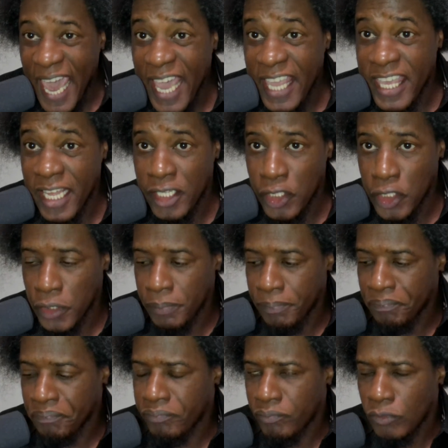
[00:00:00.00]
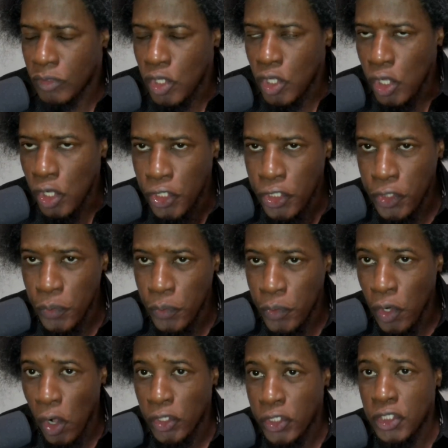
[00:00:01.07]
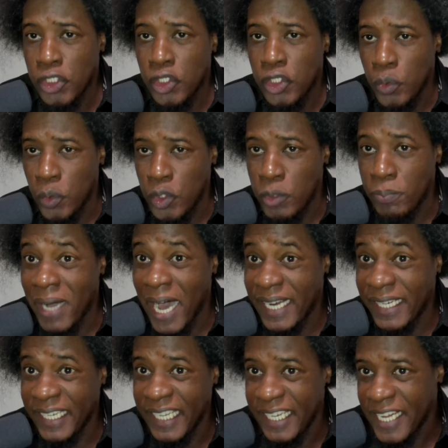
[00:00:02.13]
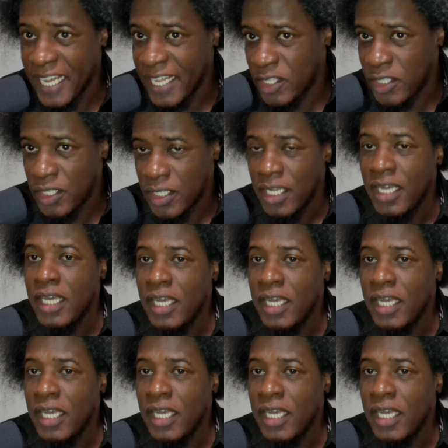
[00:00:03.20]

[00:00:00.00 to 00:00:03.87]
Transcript: Kenyans do not choose bad leaders.